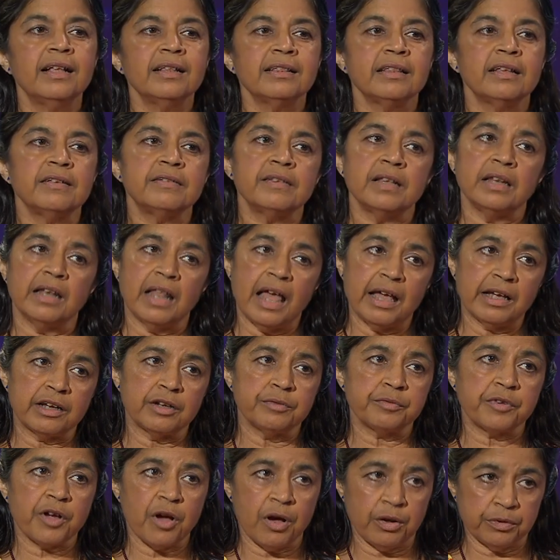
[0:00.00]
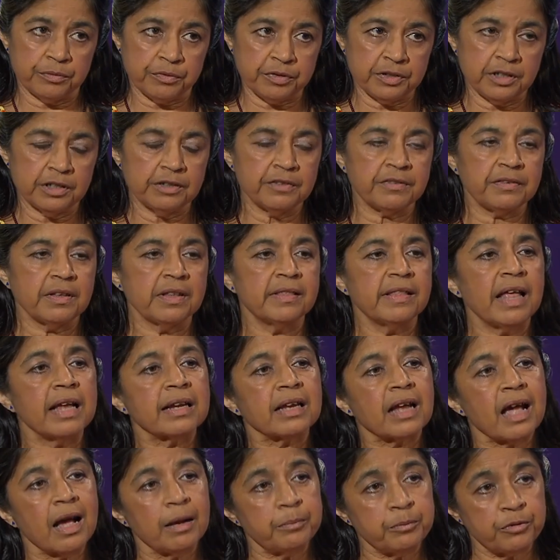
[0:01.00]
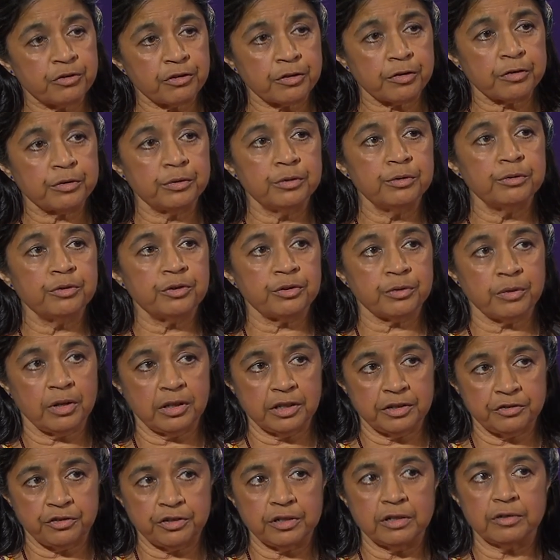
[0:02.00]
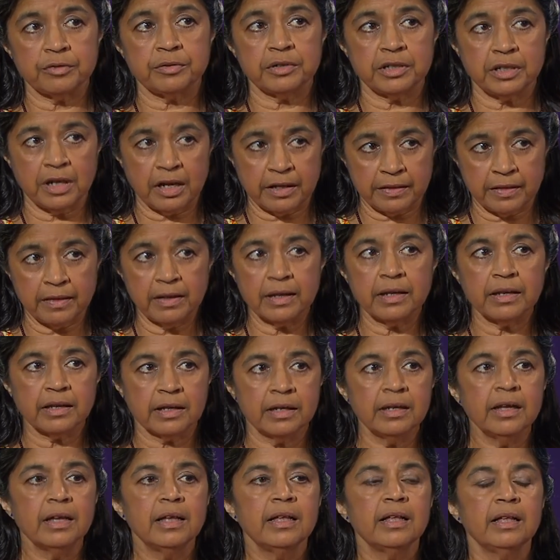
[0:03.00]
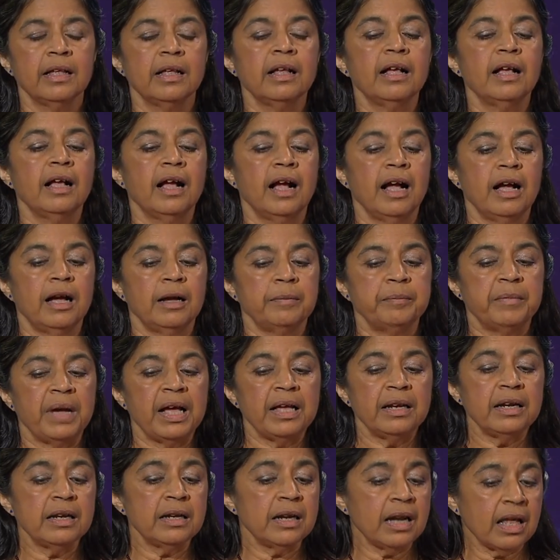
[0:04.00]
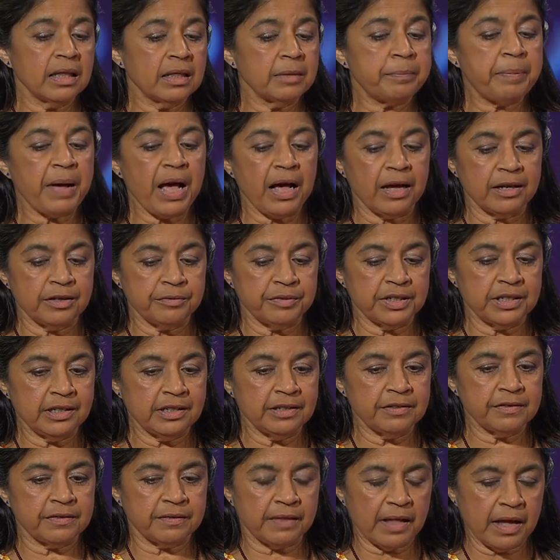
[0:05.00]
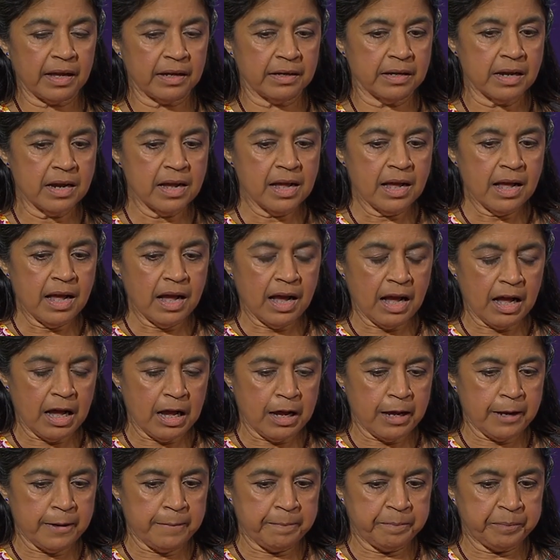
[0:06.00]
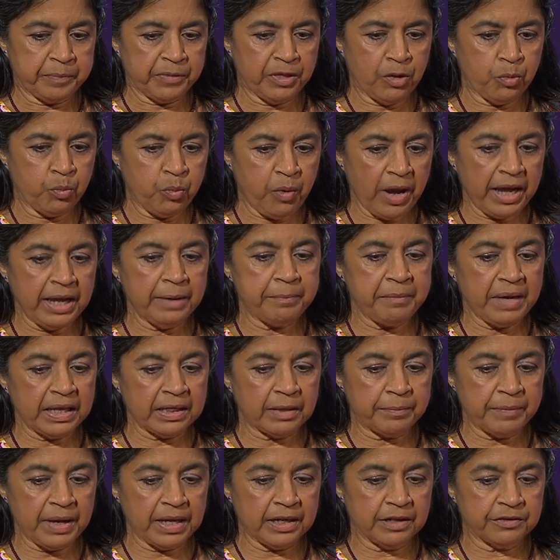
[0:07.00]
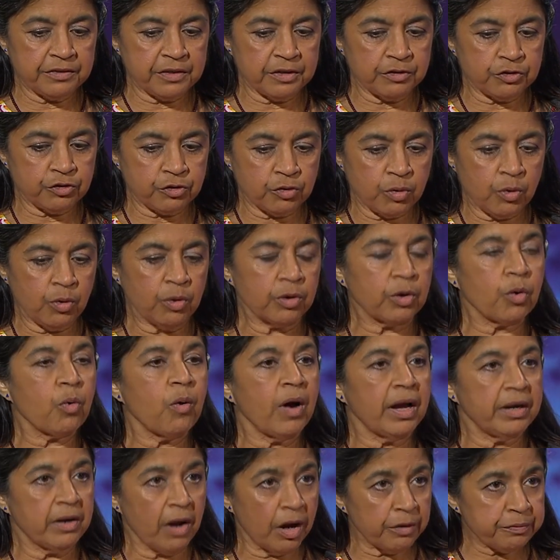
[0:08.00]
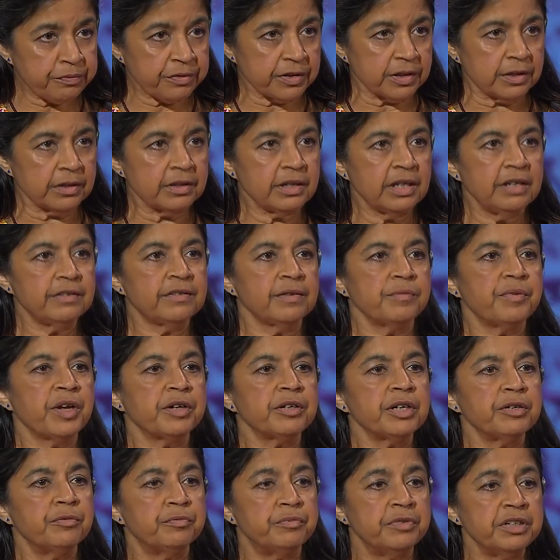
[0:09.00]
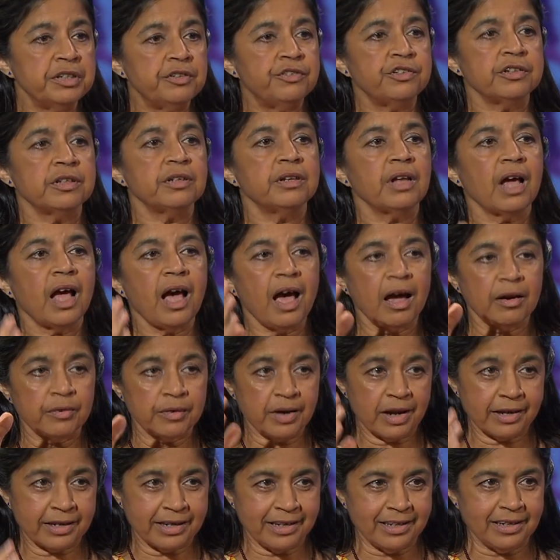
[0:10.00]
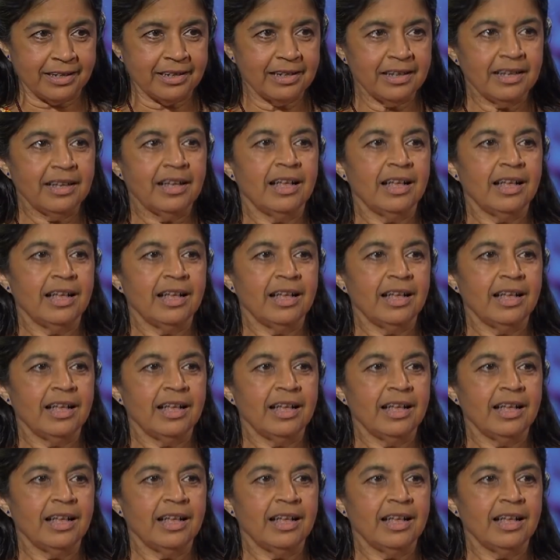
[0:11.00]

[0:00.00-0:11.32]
There's a lack of confidence, and that comes through to all the children, I think. And another part of it is that the way mathematics is taught quite often is a very rigid hierarchy.